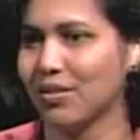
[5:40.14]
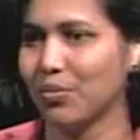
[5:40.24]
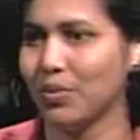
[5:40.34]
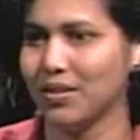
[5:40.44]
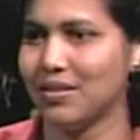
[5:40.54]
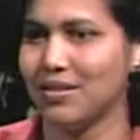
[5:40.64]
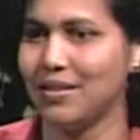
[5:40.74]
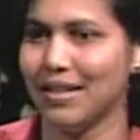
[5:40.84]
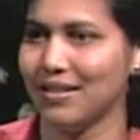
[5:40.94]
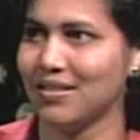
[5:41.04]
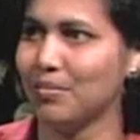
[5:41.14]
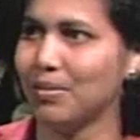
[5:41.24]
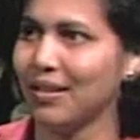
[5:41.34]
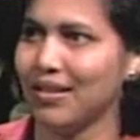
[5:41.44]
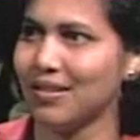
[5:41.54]
uh, once that is in
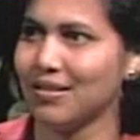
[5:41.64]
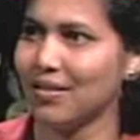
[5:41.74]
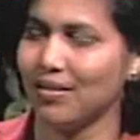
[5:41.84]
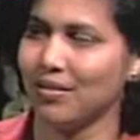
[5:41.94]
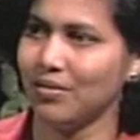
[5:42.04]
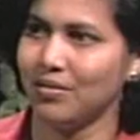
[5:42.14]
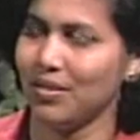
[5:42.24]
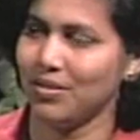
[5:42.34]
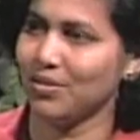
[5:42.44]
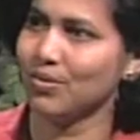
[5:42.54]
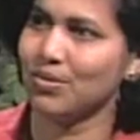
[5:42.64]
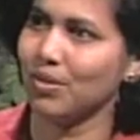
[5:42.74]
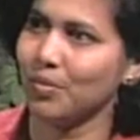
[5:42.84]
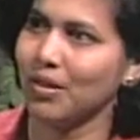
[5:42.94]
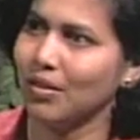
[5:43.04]
place, uh, there is no
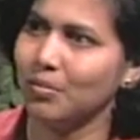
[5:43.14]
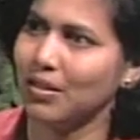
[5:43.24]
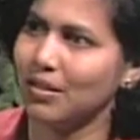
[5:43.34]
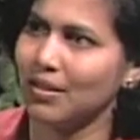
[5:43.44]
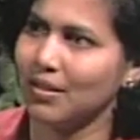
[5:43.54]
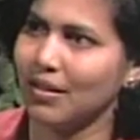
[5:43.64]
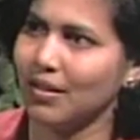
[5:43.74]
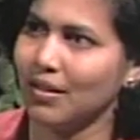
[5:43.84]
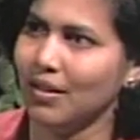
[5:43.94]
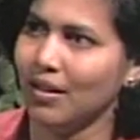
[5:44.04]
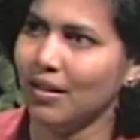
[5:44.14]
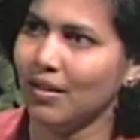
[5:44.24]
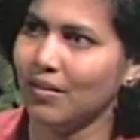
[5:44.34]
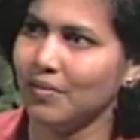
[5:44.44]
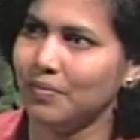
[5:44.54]
stopping anybody. I think.
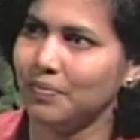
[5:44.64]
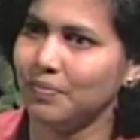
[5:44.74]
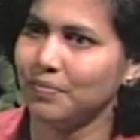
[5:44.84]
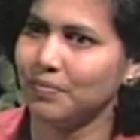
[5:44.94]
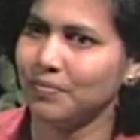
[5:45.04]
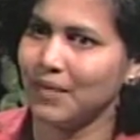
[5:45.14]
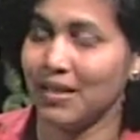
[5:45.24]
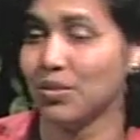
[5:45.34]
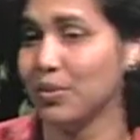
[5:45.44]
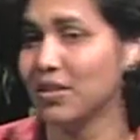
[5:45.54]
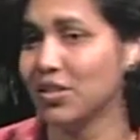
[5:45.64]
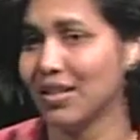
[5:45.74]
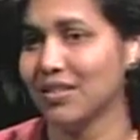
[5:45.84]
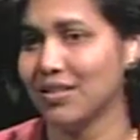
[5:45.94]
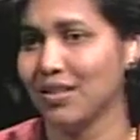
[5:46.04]
Mm-hmm. Um, that is one
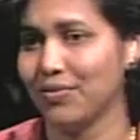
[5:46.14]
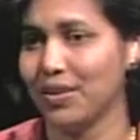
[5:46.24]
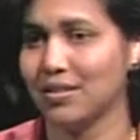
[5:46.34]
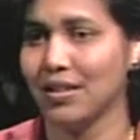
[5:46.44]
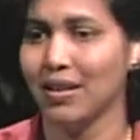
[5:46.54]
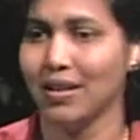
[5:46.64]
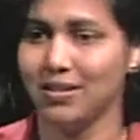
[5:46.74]
challenge that I faced.